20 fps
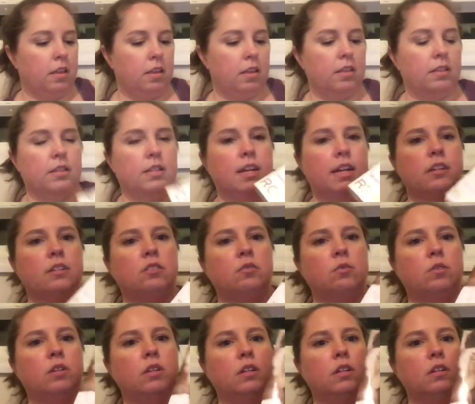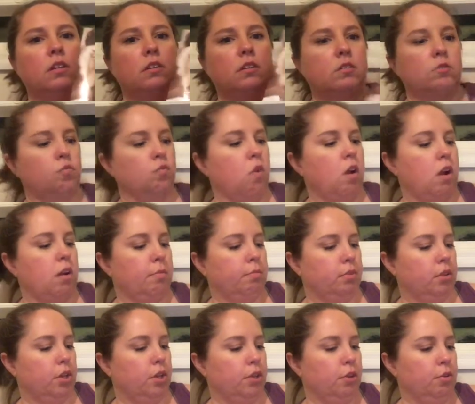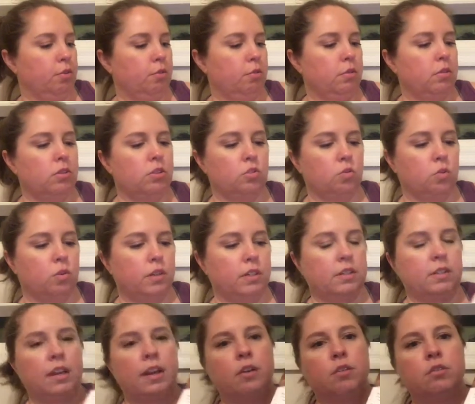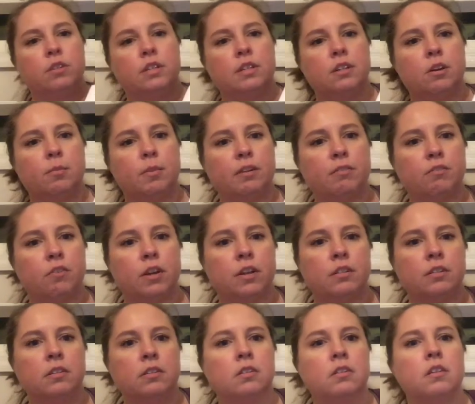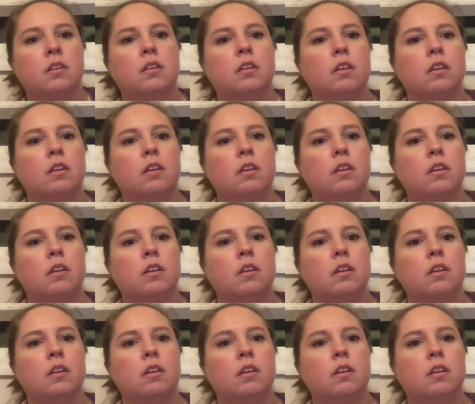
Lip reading: This next one is Rob Lowe, Stories I Only Tell My Friends.